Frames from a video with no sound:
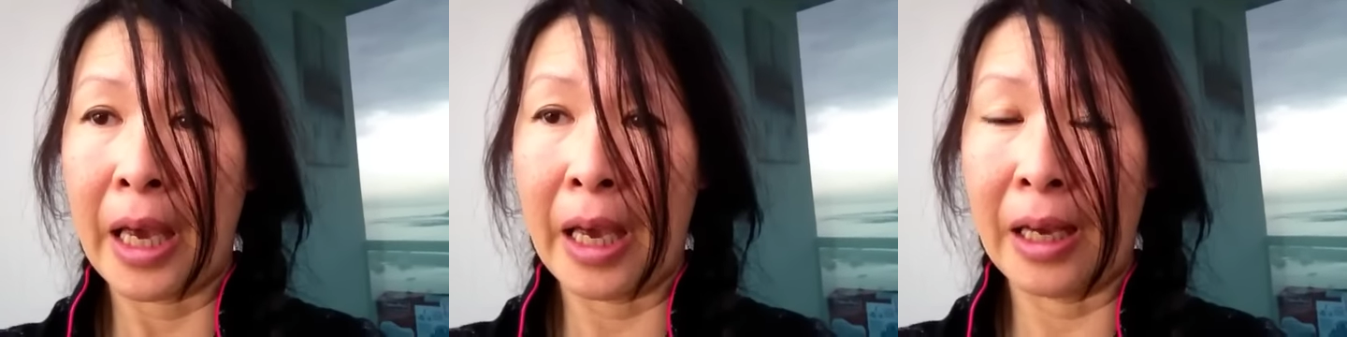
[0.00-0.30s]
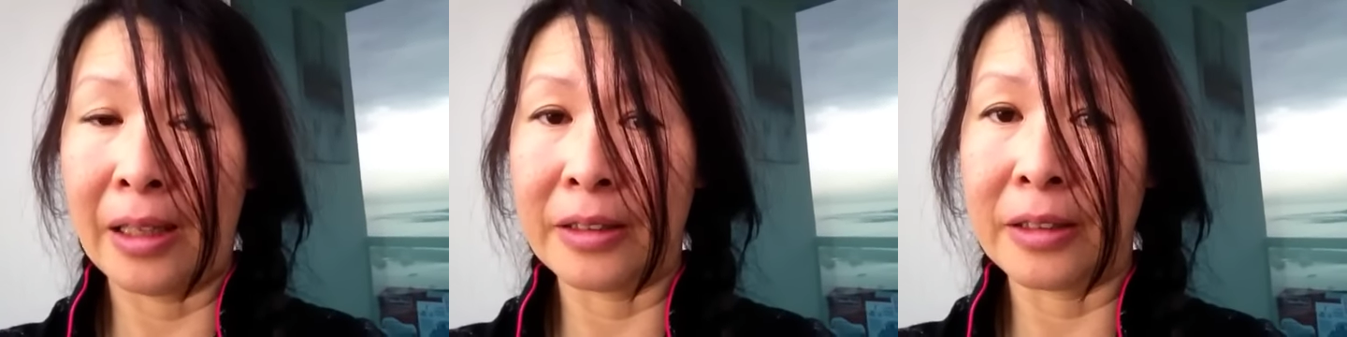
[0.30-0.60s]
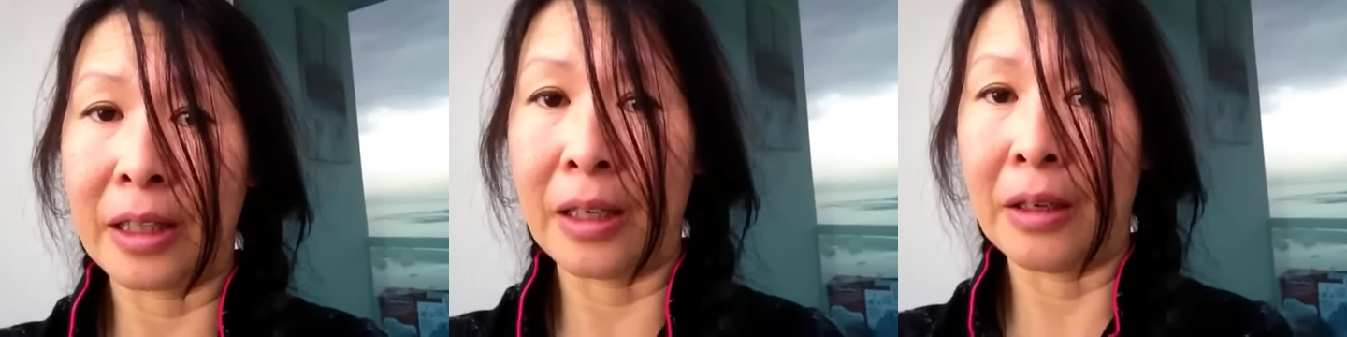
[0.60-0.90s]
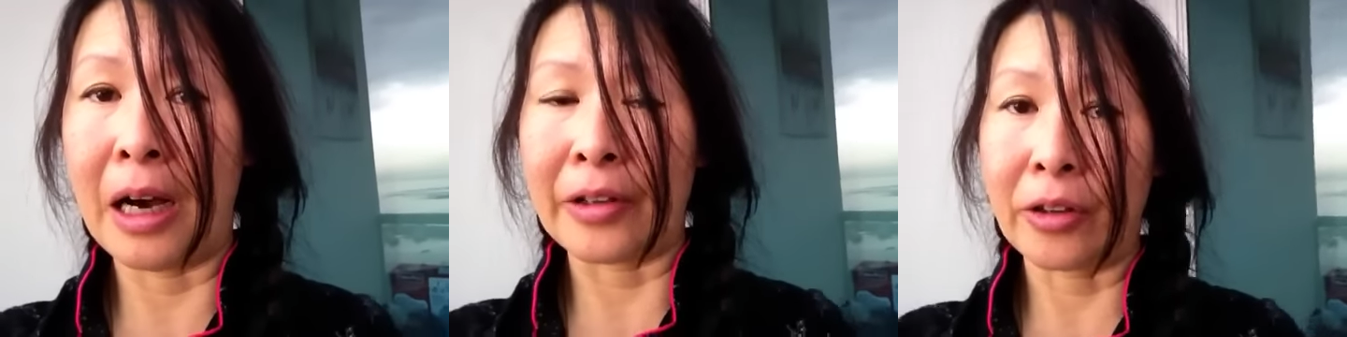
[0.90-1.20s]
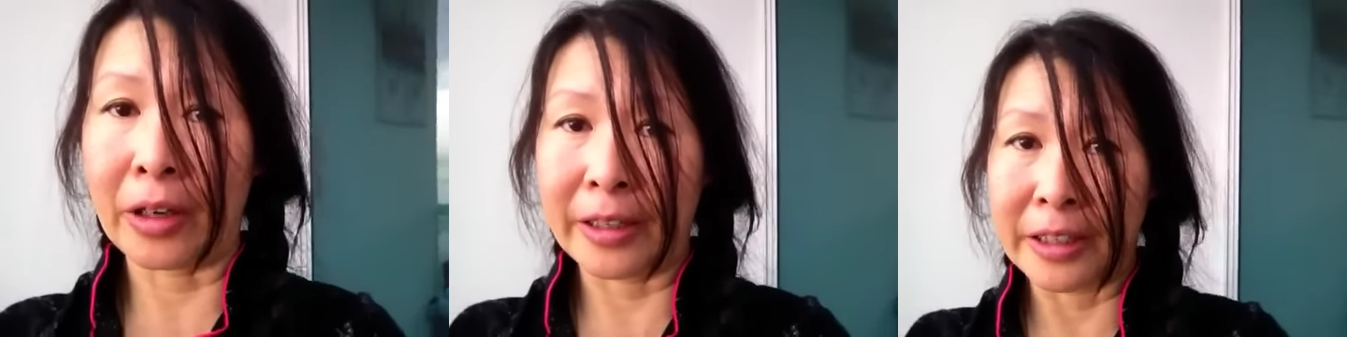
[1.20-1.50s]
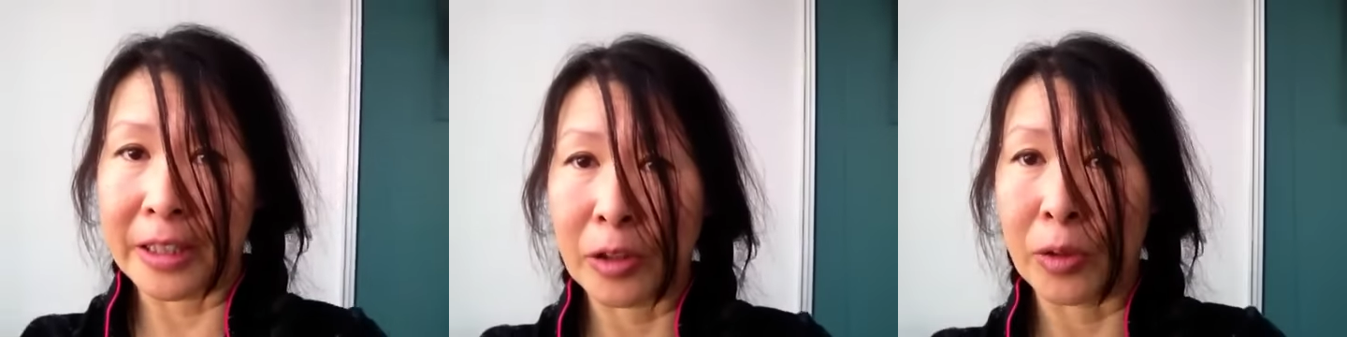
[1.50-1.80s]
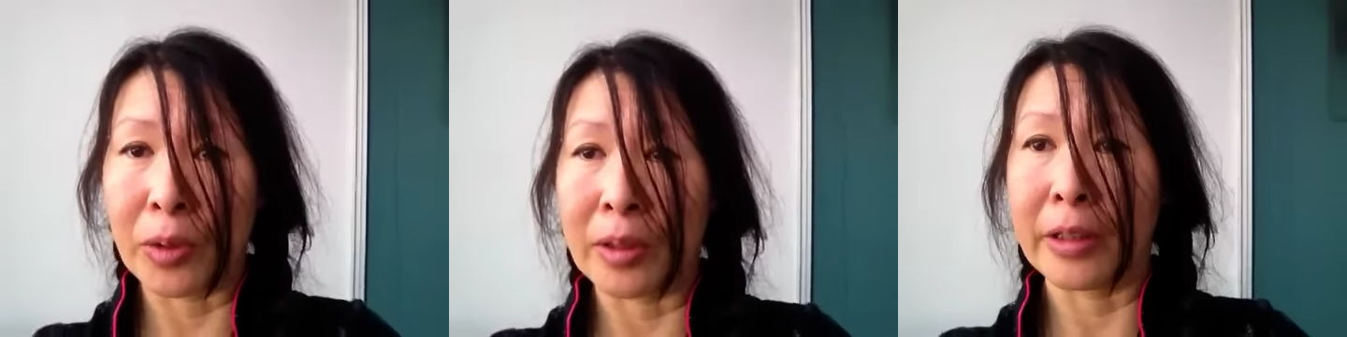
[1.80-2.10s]
And uh, I thought I'd just
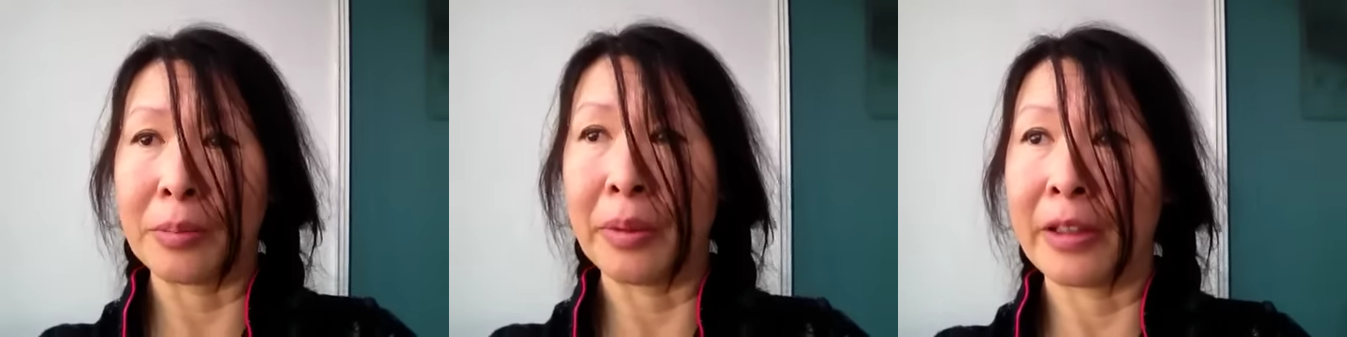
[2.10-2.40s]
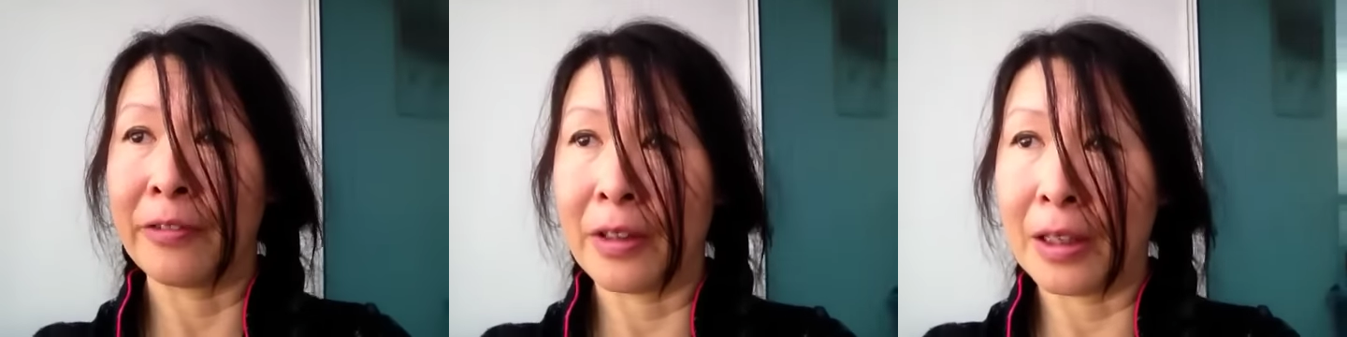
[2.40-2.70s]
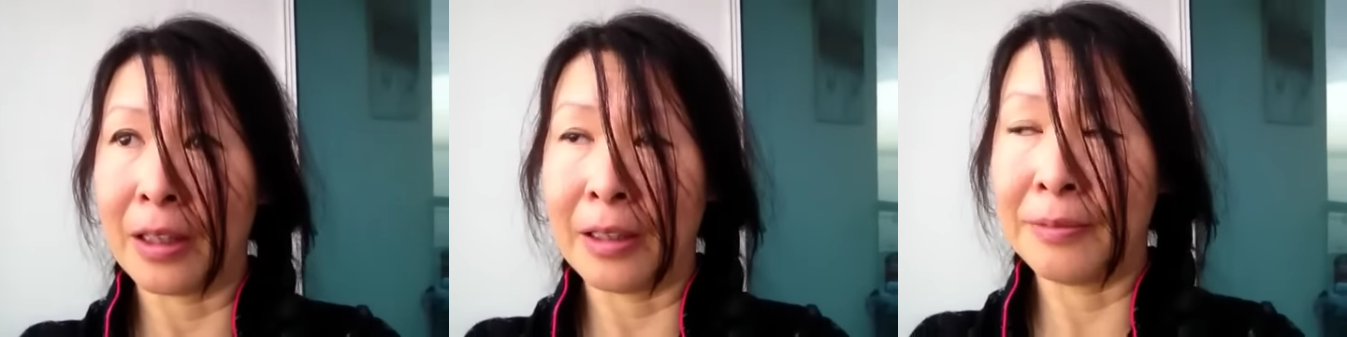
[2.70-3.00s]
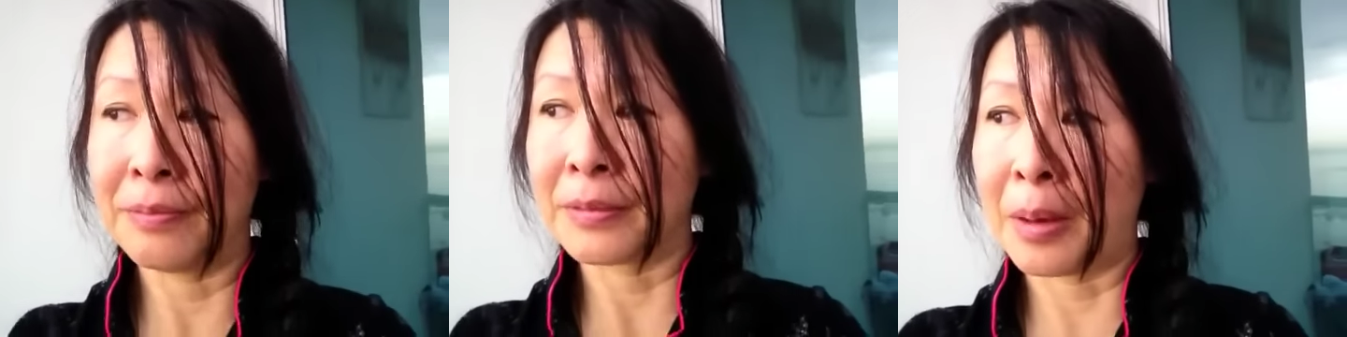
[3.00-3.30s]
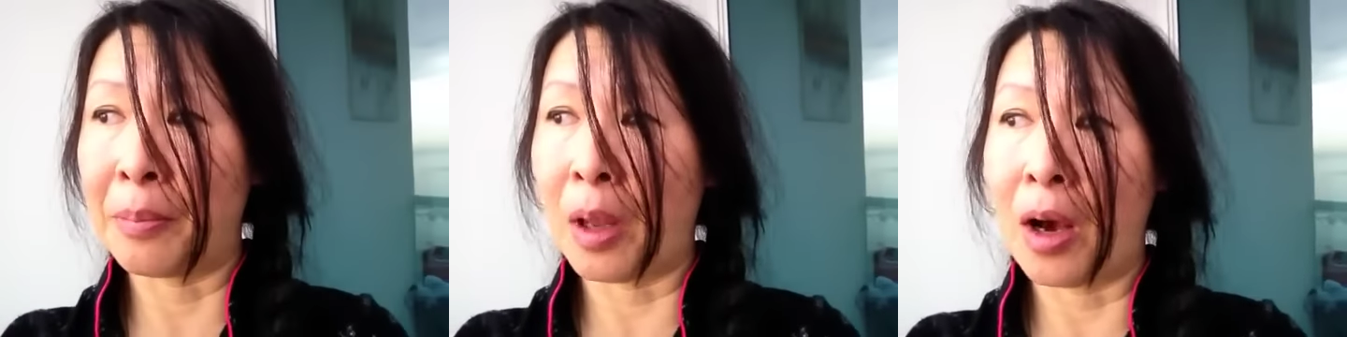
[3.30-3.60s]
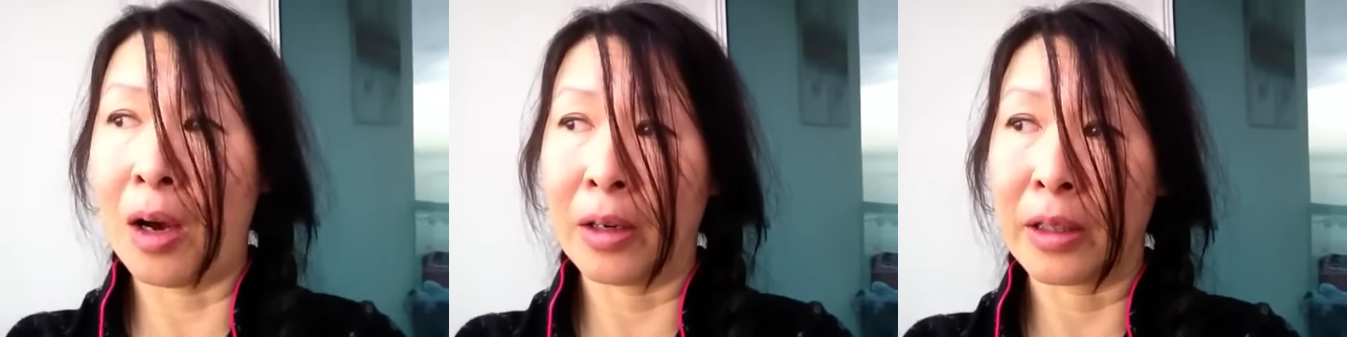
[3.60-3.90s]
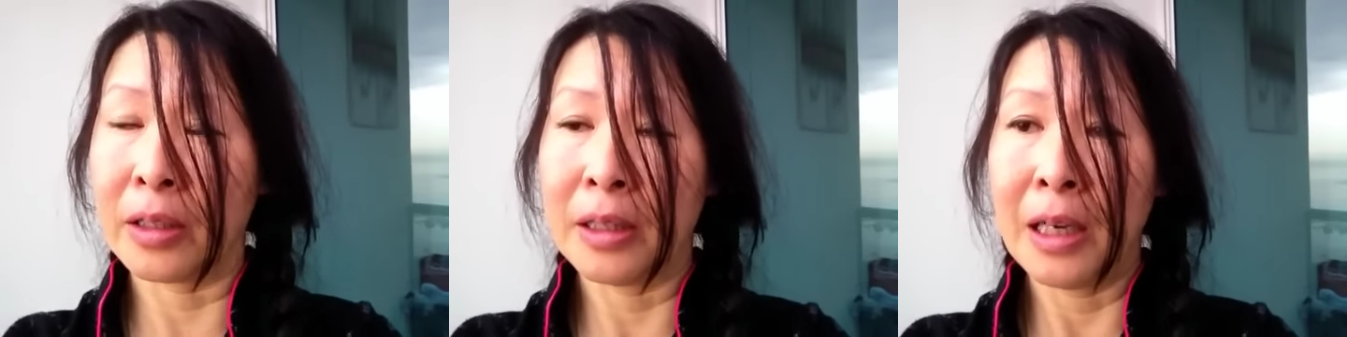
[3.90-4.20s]
do a little bit of a, a blog
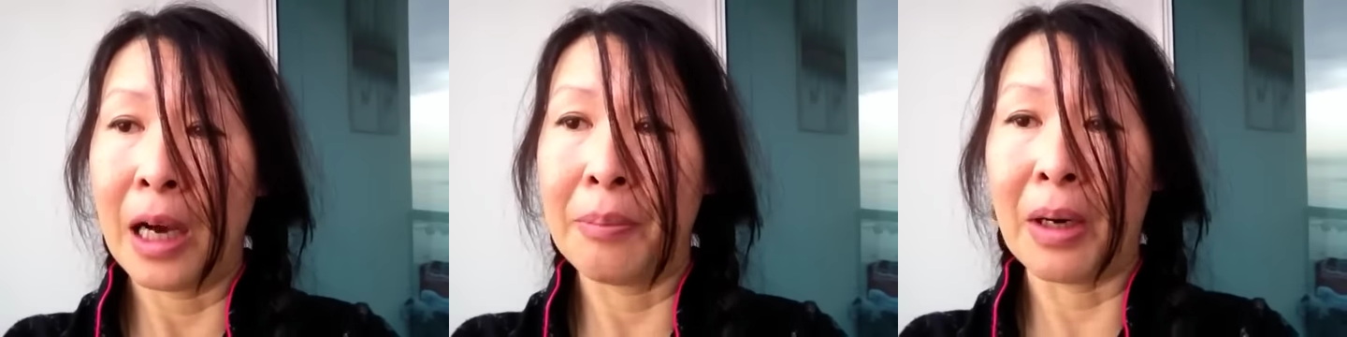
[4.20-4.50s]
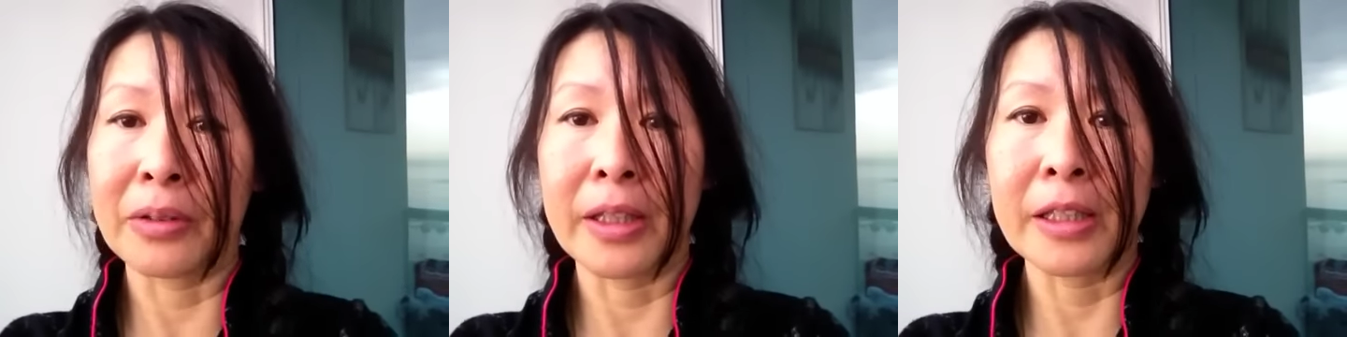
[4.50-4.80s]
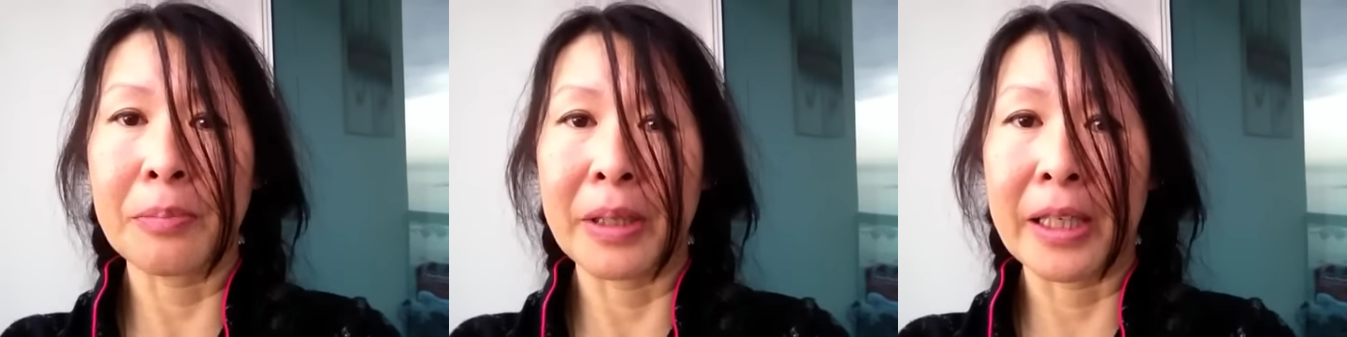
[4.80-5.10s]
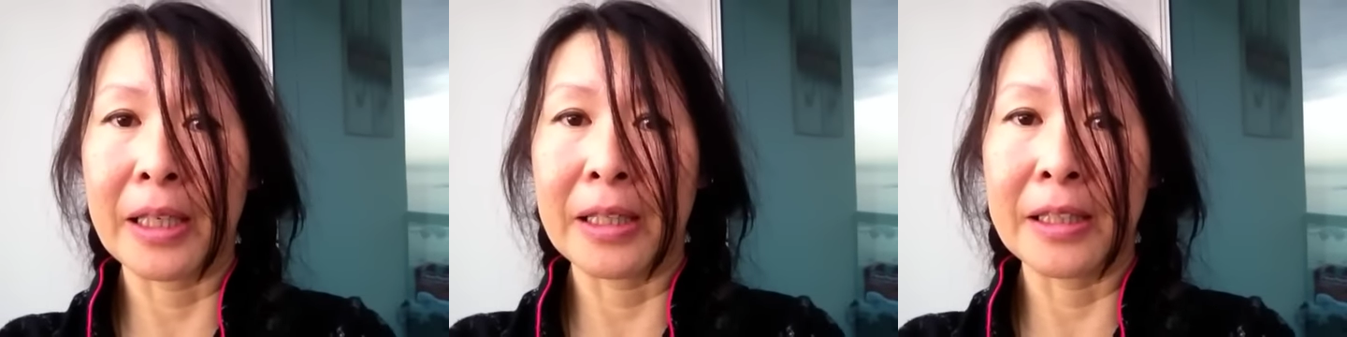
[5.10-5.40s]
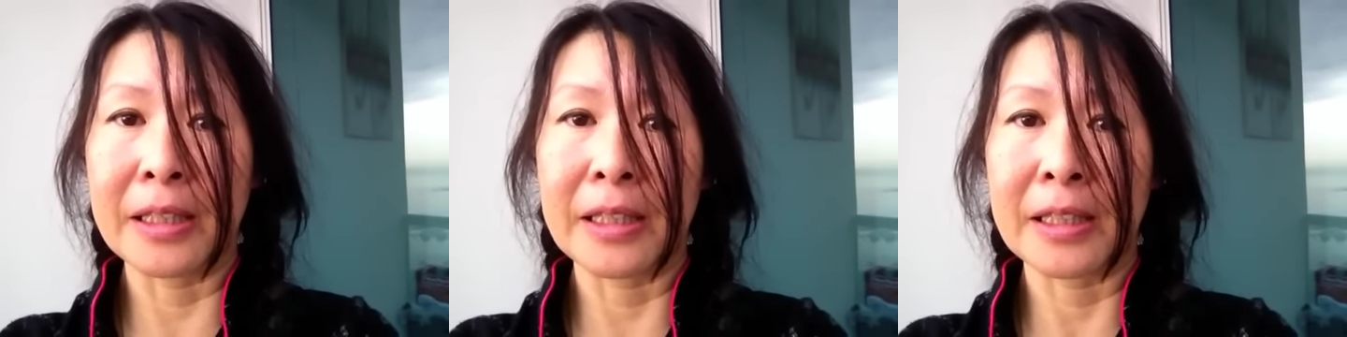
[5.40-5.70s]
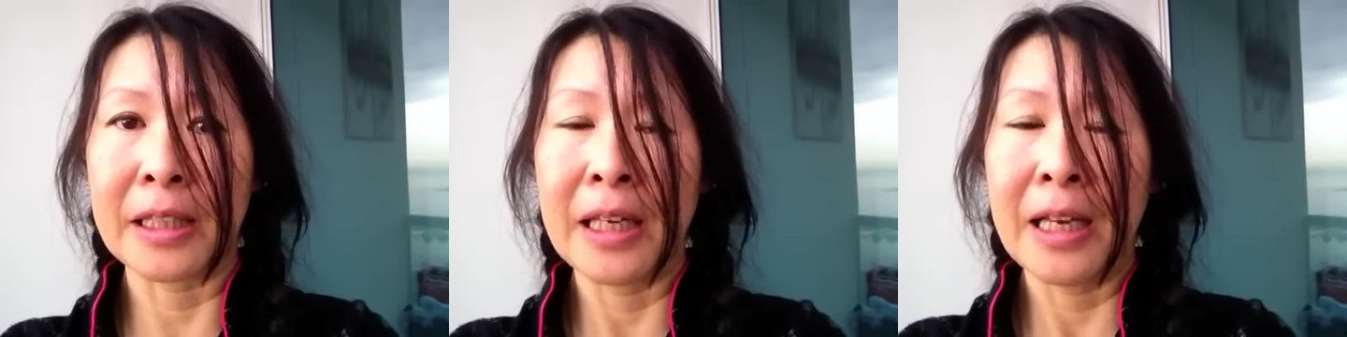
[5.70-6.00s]
about this because